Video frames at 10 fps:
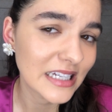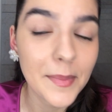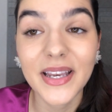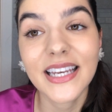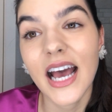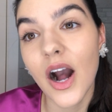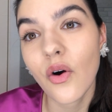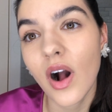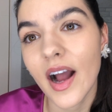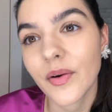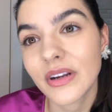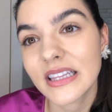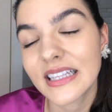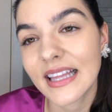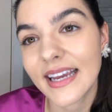I mean, now I
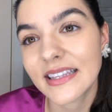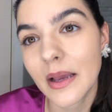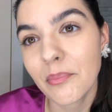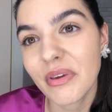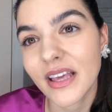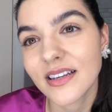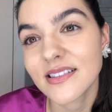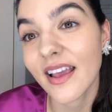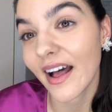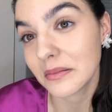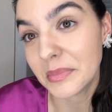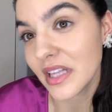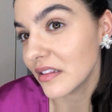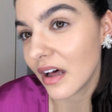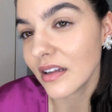really like them because they help me
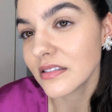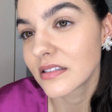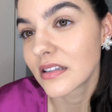a lot.